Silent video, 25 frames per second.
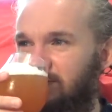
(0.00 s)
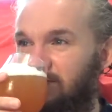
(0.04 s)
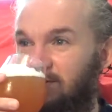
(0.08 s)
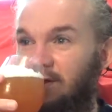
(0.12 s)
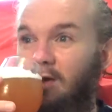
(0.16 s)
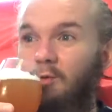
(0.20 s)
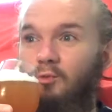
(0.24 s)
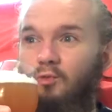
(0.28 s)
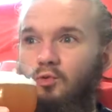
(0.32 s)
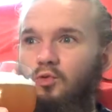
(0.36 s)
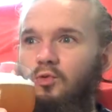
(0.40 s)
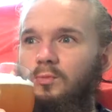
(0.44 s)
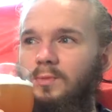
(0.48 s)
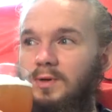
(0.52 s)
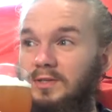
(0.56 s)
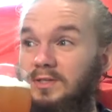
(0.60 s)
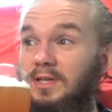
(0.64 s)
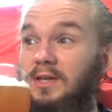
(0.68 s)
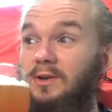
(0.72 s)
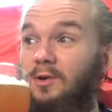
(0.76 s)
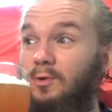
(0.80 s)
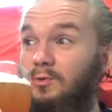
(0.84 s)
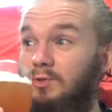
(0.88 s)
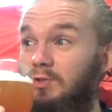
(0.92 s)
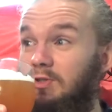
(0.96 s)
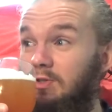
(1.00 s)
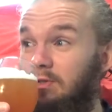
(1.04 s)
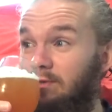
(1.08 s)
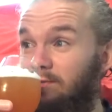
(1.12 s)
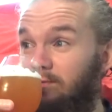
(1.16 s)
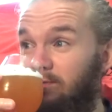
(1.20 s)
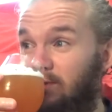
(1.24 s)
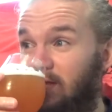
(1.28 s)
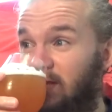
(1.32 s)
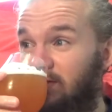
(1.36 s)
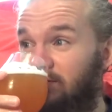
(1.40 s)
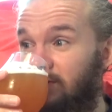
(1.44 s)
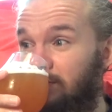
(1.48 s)
aromas and also the
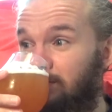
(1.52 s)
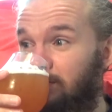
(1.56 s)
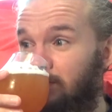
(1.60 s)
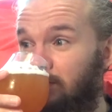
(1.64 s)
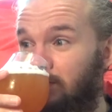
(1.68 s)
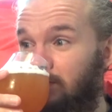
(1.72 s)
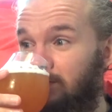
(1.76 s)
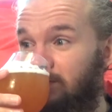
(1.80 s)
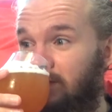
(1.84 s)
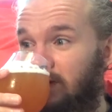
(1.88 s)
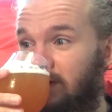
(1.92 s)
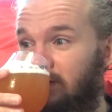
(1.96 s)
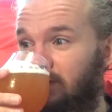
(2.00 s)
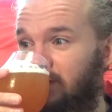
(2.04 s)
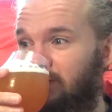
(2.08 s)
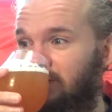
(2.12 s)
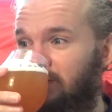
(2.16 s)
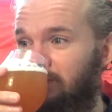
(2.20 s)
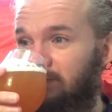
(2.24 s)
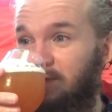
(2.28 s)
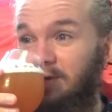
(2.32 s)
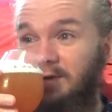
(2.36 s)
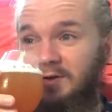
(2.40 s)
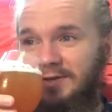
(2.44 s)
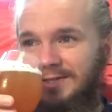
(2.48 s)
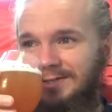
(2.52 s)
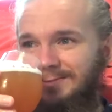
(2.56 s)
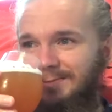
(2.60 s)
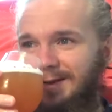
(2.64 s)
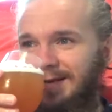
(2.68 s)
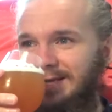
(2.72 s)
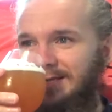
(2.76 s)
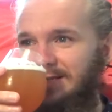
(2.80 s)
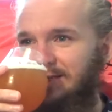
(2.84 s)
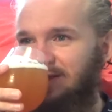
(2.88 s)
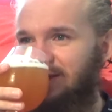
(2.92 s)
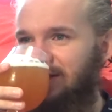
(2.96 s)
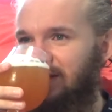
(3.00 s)
flavour profile of a beer,
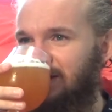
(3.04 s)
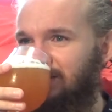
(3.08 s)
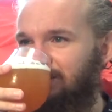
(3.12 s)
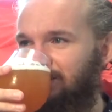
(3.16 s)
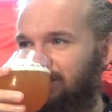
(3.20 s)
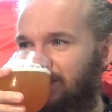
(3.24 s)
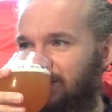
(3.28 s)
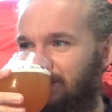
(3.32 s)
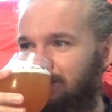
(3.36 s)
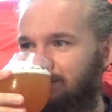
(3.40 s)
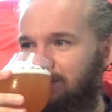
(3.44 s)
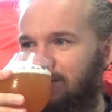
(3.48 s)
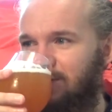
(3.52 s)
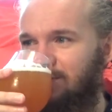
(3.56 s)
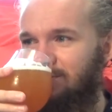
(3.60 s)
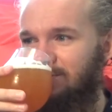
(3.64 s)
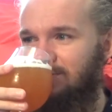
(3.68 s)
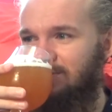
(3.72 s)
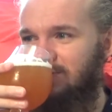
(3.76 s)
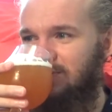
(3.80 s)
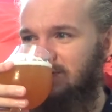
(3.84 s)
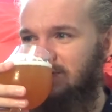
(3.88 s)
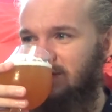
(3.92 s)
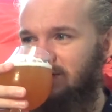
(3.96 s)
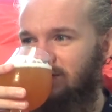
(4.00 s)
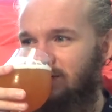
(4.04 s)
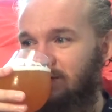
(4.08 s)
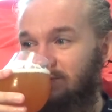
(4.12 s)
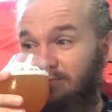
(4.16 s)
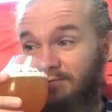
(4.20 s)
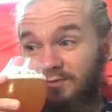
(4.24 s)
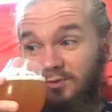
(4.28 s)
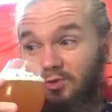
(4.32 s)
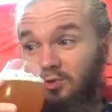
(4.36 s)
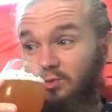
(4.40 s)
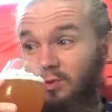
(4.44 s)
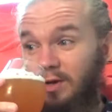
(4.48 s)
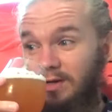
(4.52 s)
especially in an imperial stout. I had
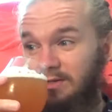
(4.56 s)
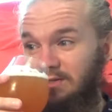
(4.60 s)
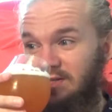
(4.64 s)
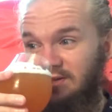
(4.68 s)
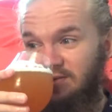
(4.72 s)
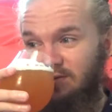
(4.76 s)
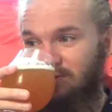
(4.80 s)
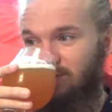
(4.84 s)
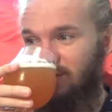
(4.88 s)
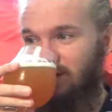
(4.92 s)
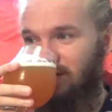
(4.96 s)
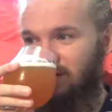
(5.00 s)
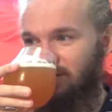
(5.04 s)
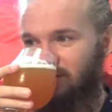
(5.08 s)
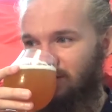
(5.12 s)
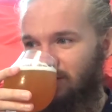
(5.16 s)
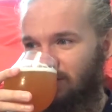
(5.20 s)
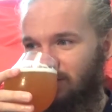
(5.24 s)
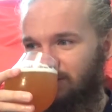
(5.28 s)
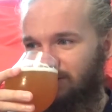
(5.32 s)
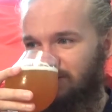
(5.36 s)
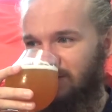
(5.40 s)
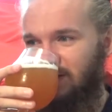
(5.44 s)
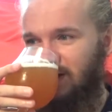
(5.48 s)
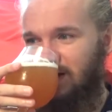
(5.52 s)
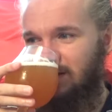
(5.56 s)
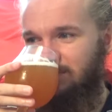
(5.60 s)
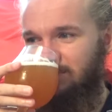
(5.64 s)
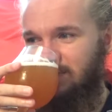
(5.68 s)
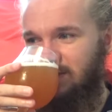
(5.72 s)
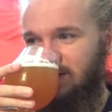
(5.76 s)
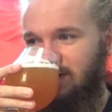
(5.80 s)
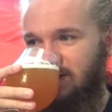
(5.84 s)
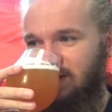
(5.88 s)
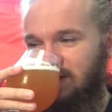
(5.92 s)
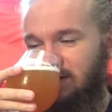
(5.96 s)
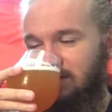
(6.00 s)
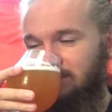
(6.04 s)
no idea about a coffee
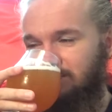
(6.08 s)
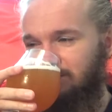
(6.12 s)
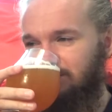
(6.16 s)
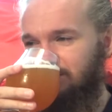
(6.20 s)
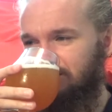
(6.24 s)
IPA,